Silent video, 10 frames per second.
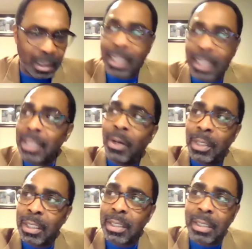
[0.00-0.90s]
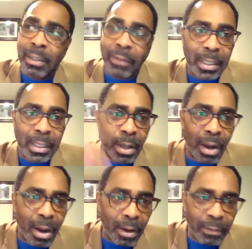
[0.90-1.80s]
that is on the surface
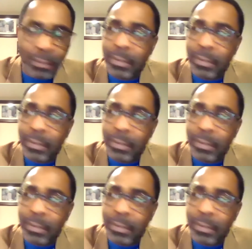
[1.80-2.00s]
of